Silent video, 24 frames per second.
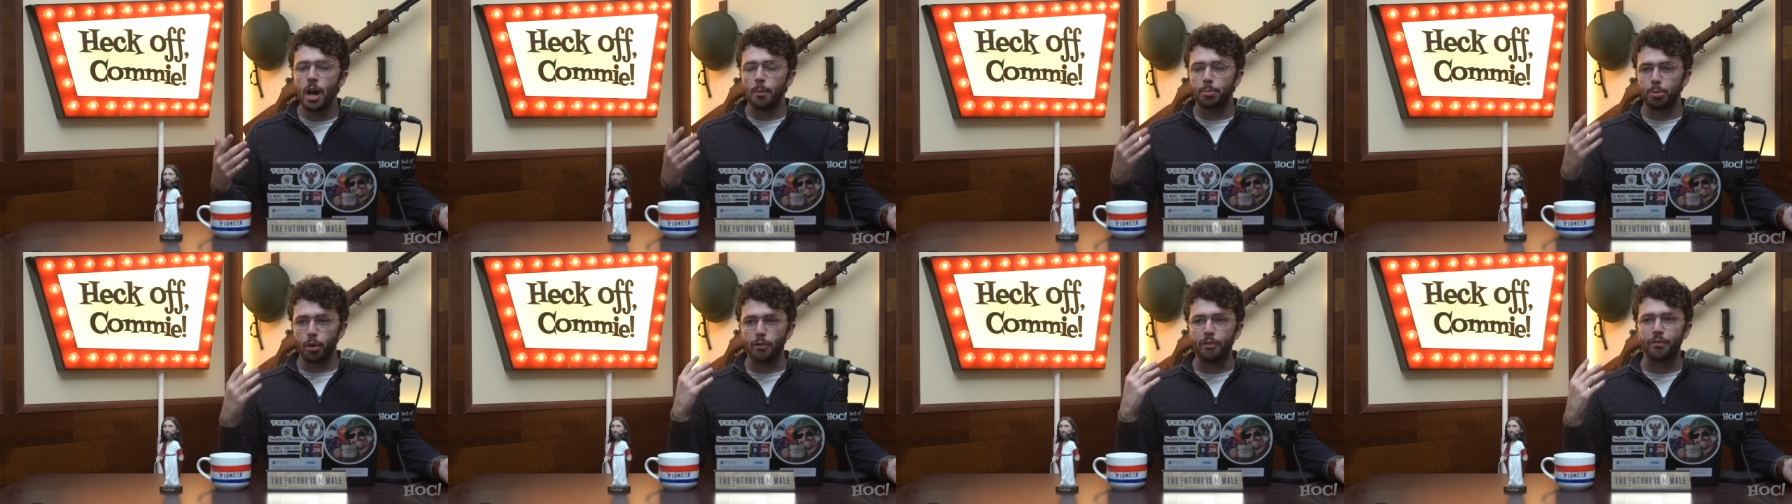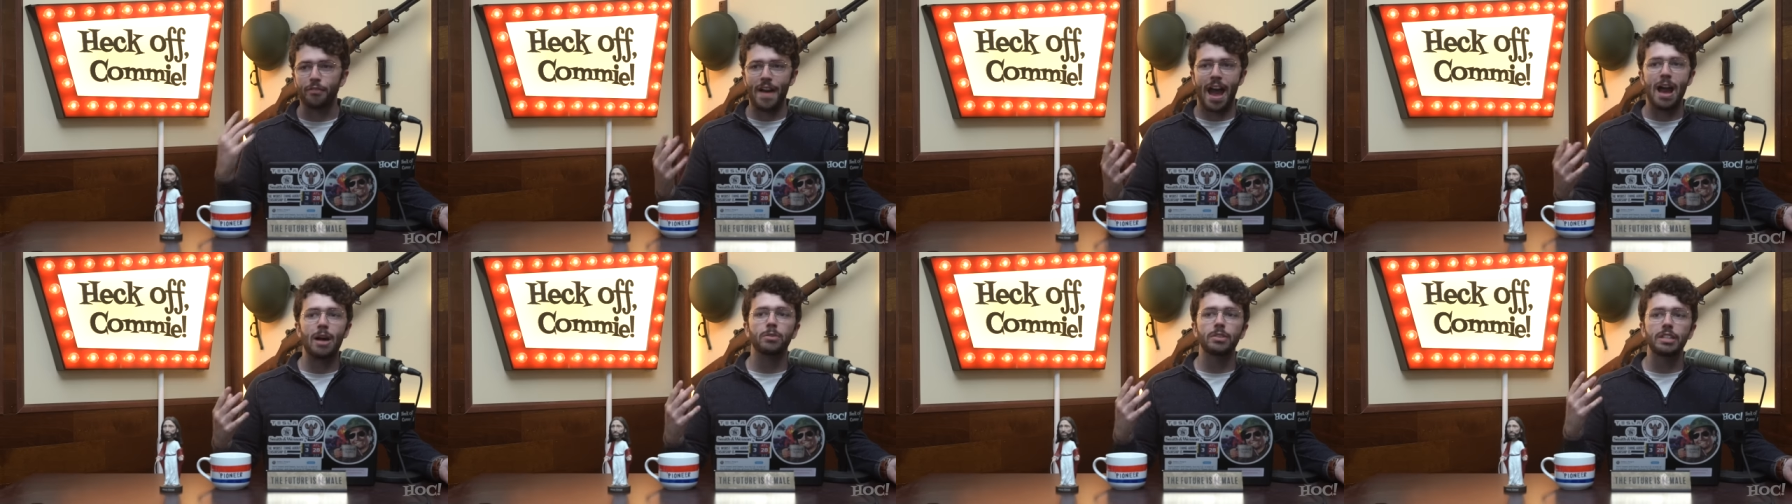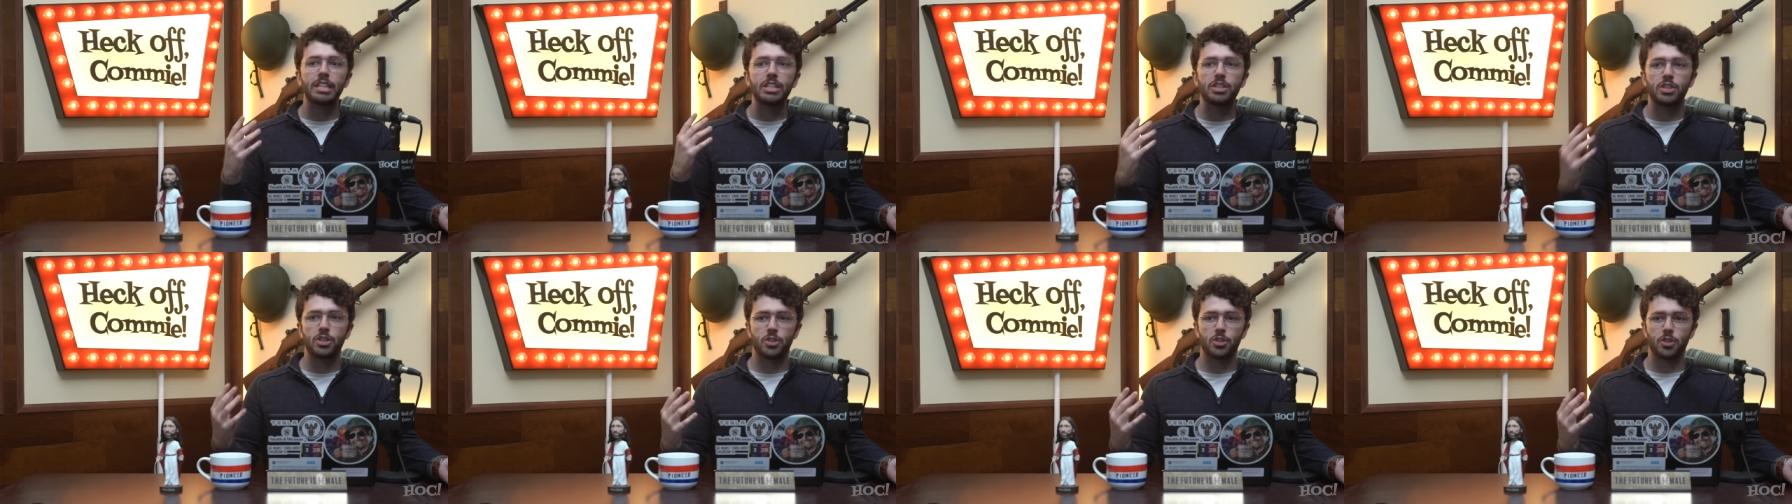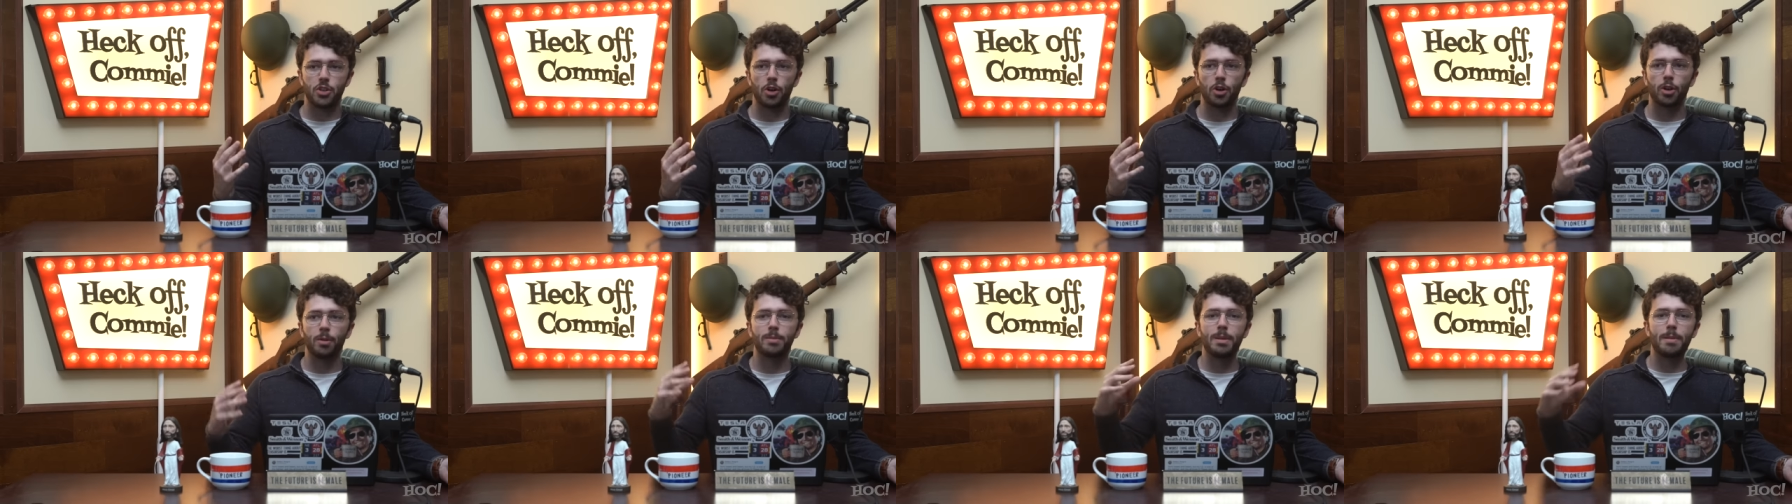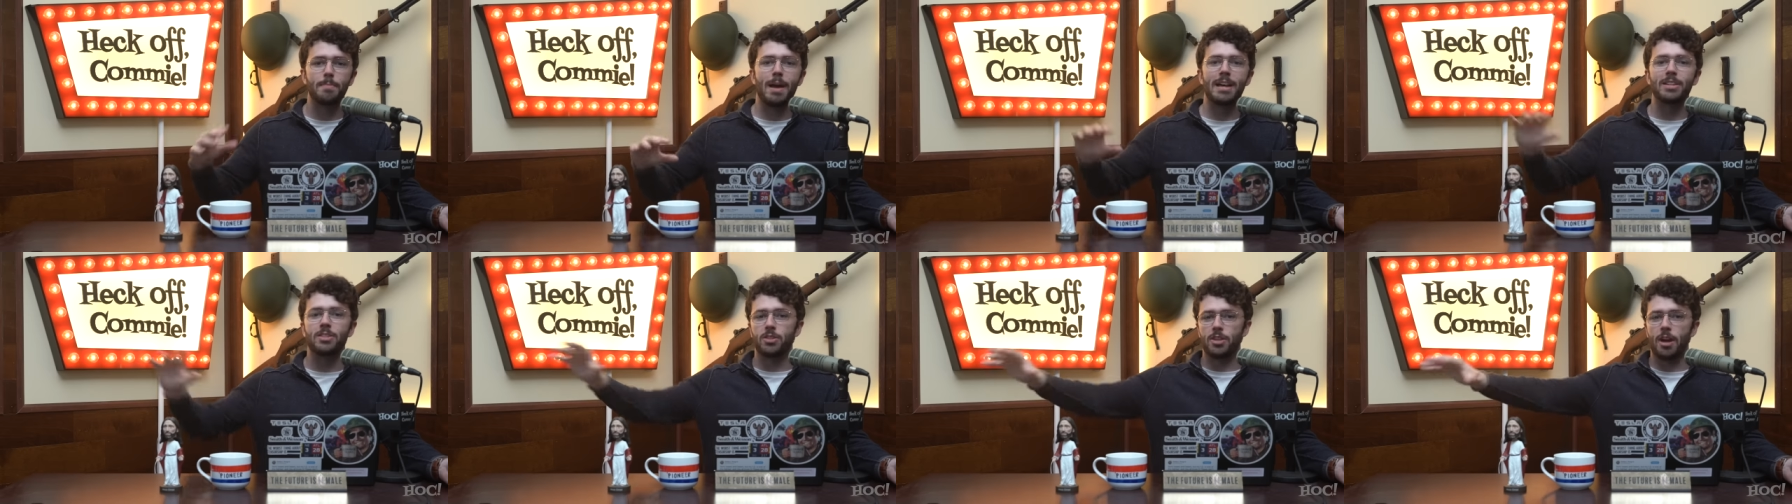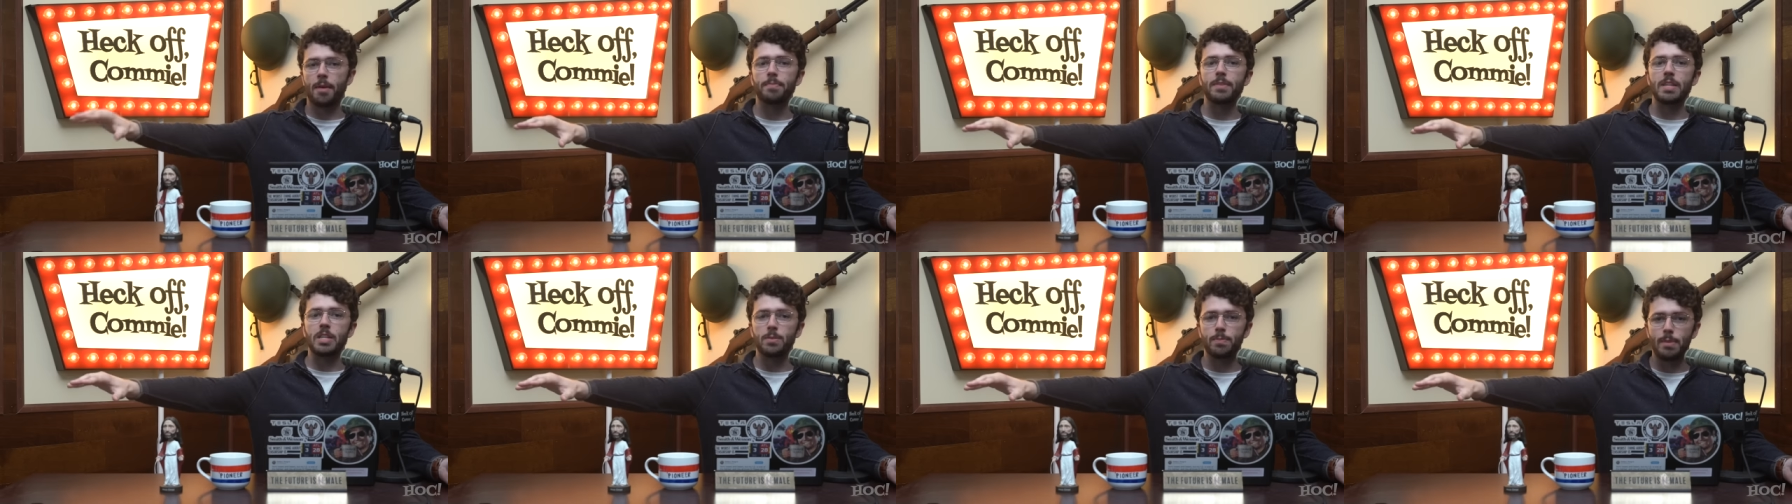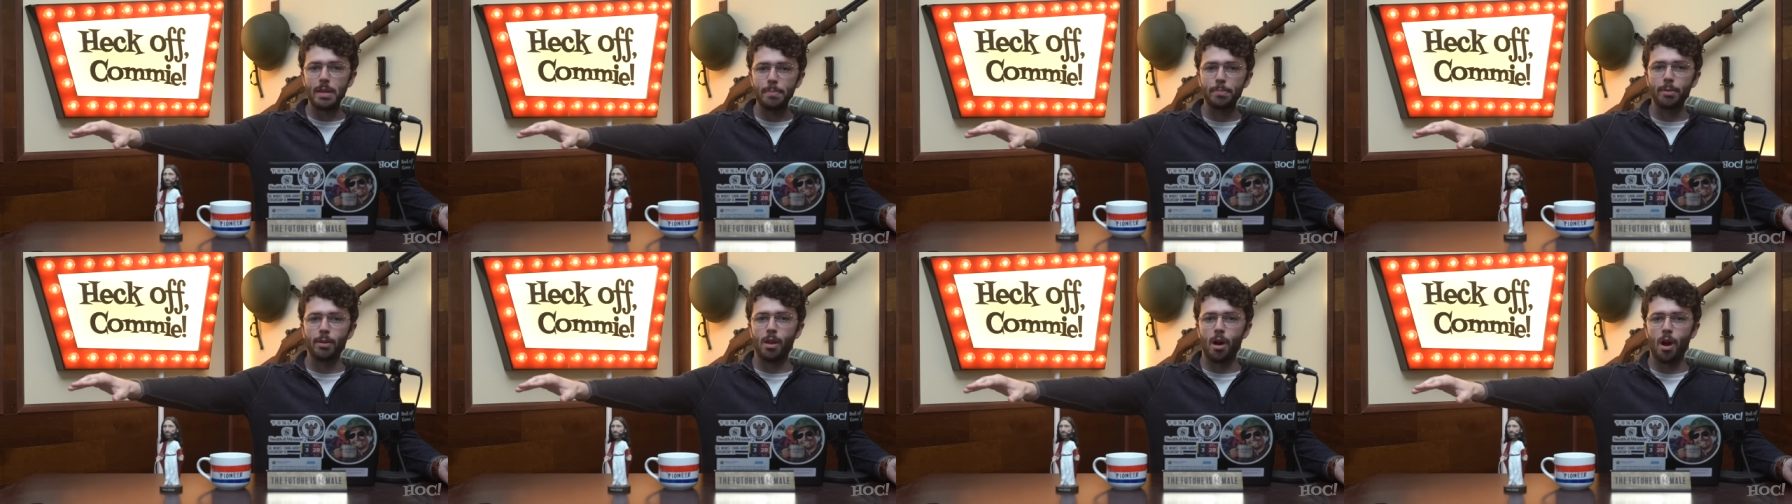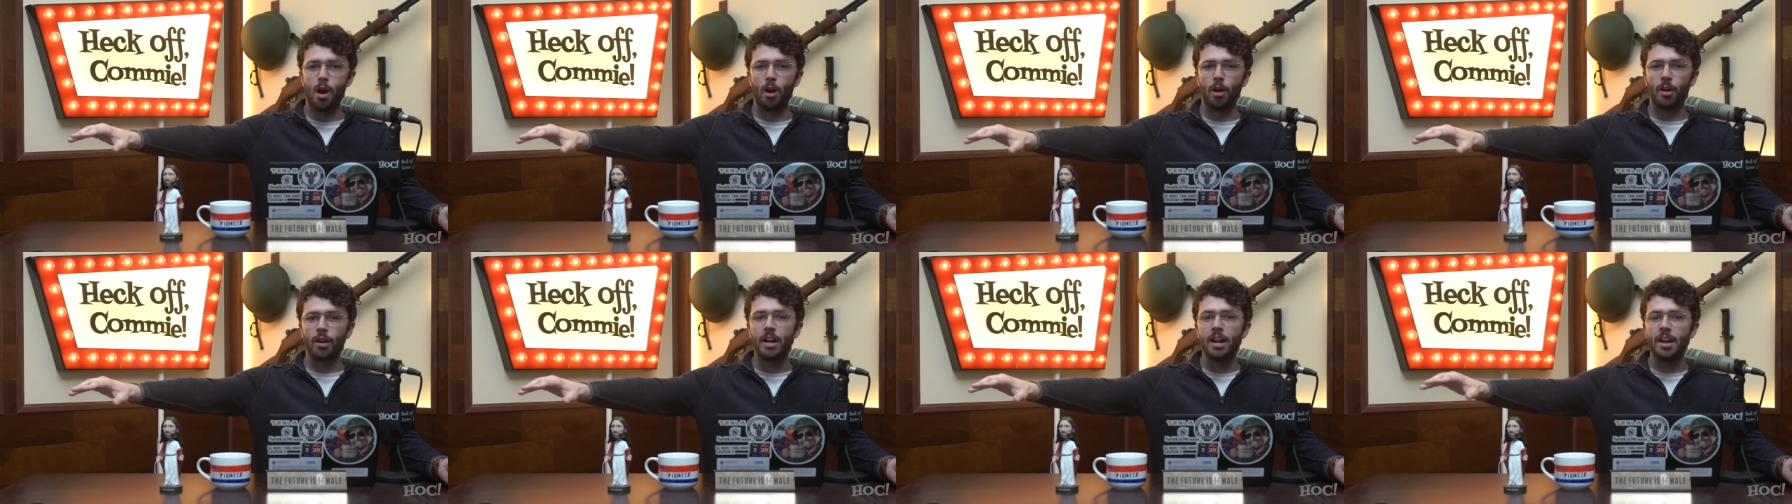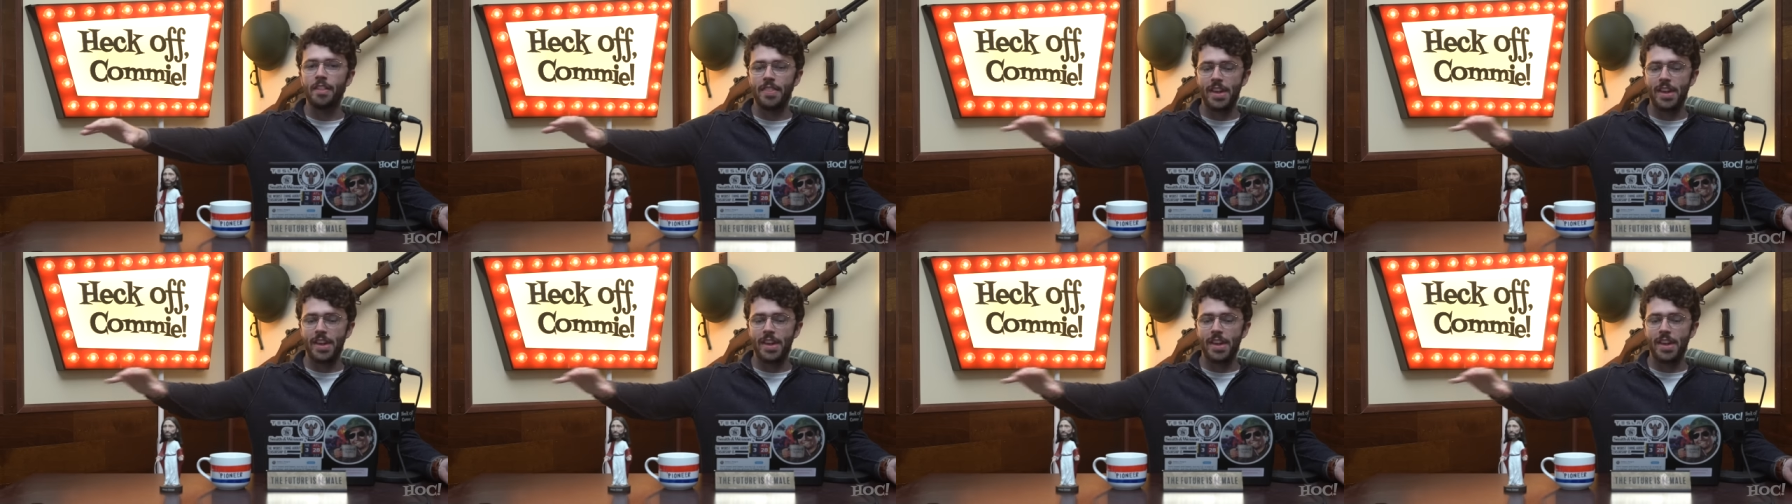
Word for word: profoundly disturbed and messed up these people are.